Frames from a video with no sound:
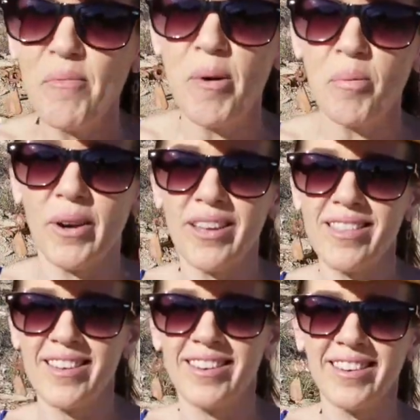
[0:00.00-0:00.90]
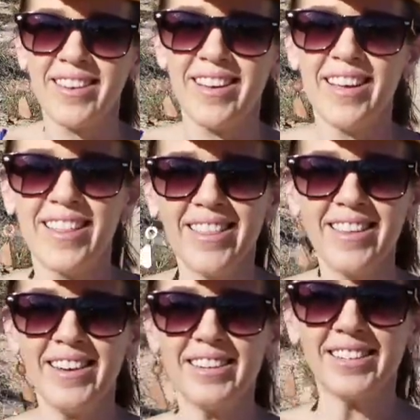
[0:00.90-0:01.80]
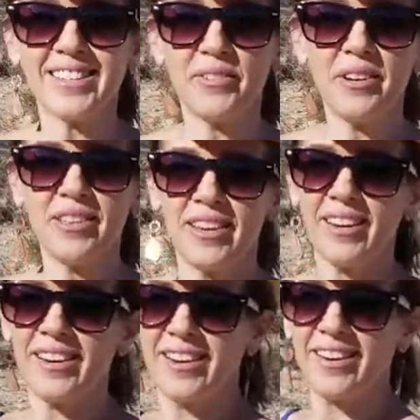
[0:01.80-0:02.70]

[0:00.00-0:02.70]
up with this. What do you think?